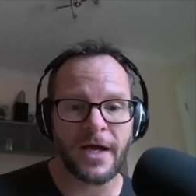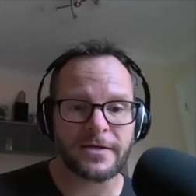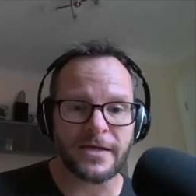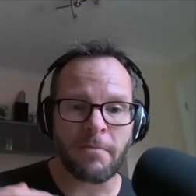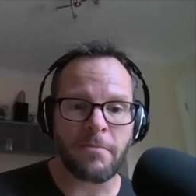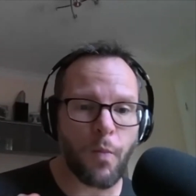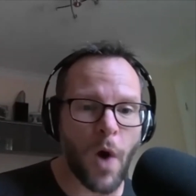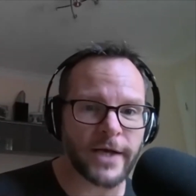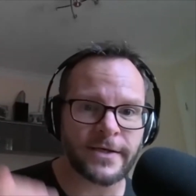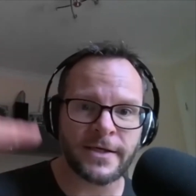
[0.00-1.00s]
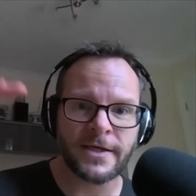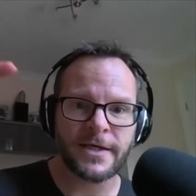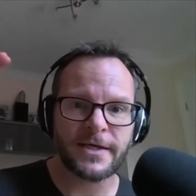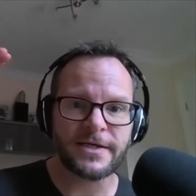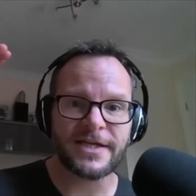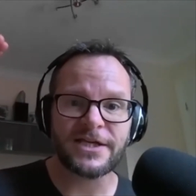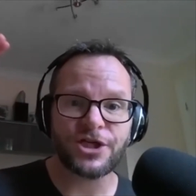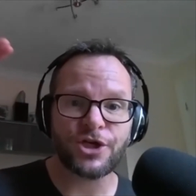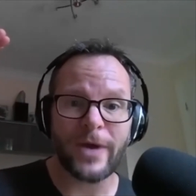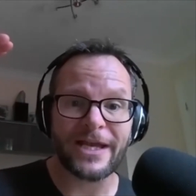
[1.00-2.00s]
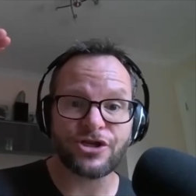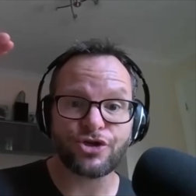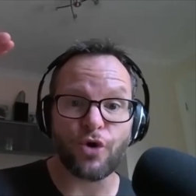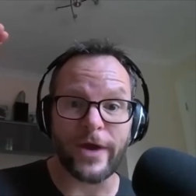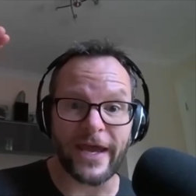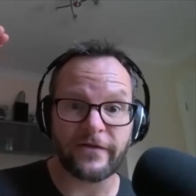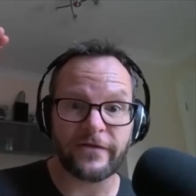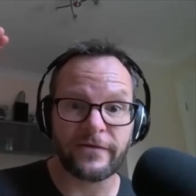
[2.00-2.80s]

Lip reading: Number 1, did you enjoy it?